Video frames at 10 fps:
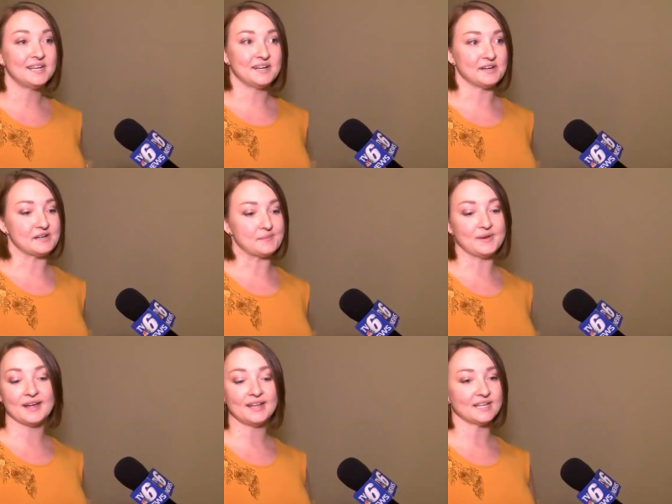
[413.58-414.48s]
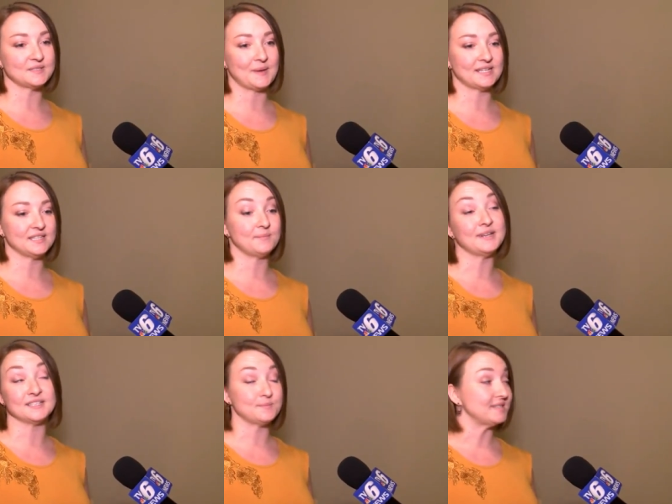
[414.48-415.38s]
um, not expect
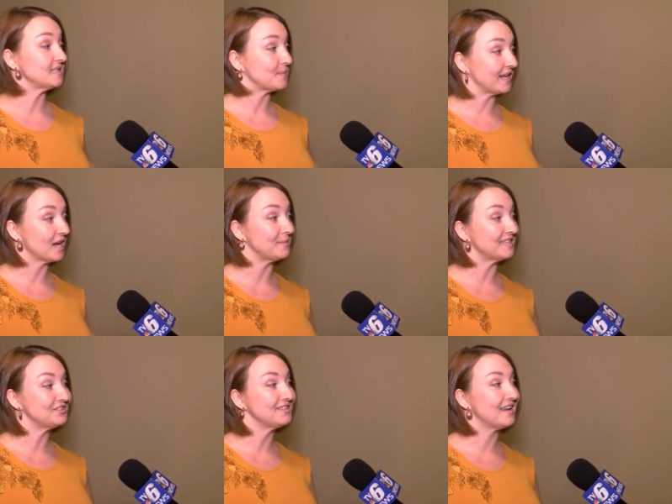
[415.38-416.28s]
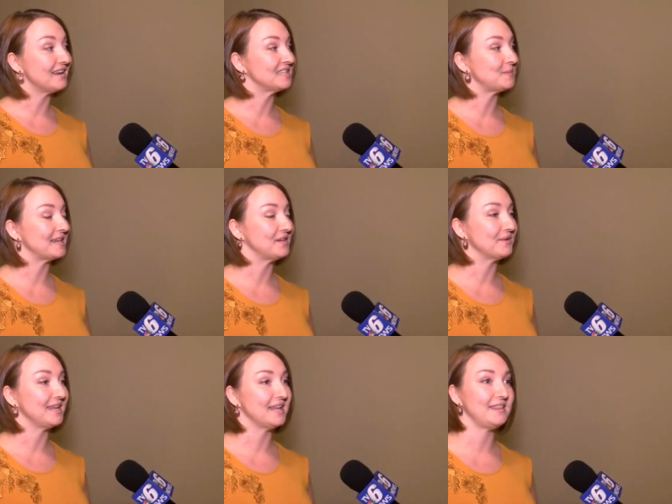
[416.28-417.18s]
business plan competition, not expecting
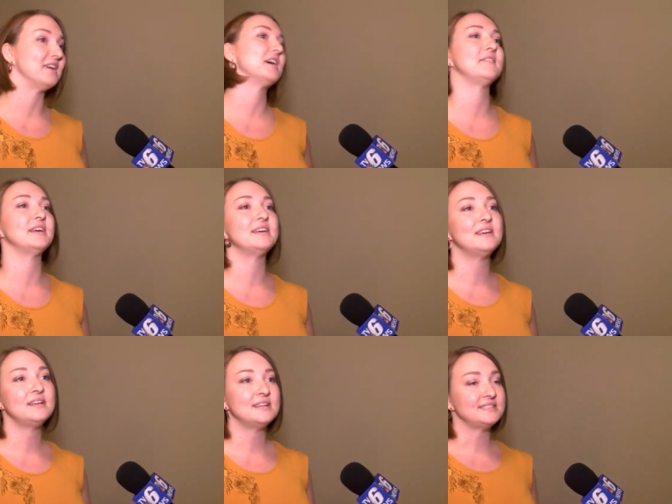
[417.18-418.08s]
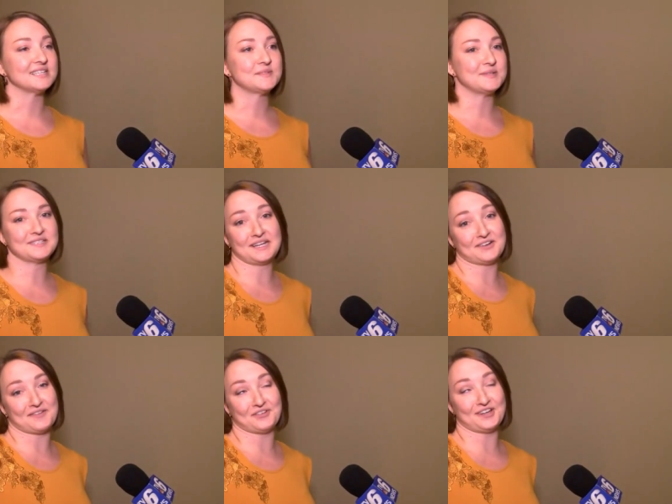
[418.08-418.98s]
really anything out of it. Six months later,
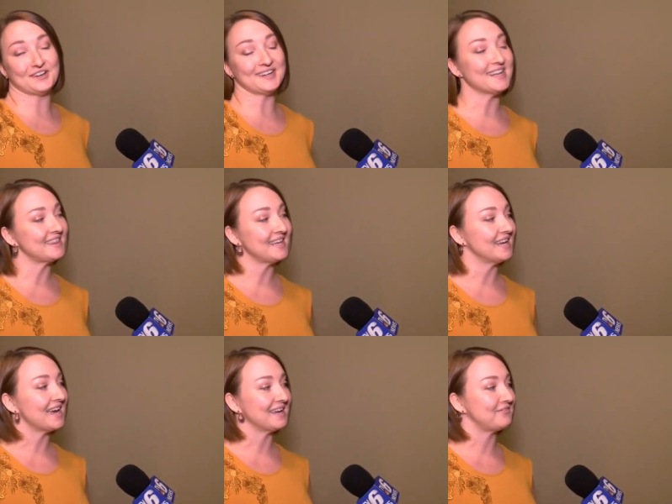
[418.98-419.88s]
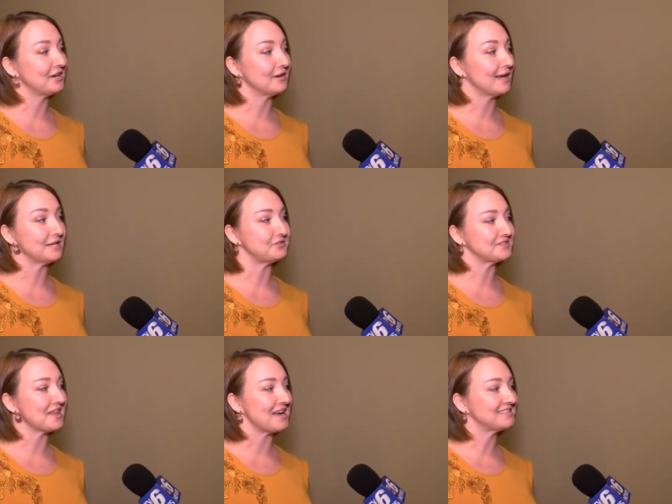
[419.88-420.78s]
after hearing nothing, I figured I had just
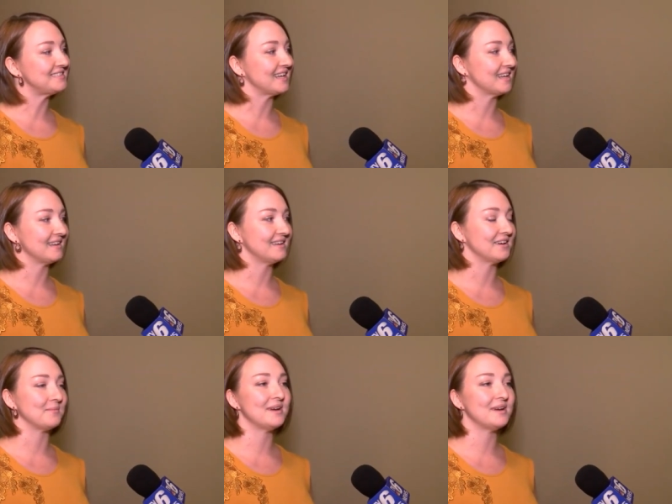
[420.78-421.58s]
lost, and um,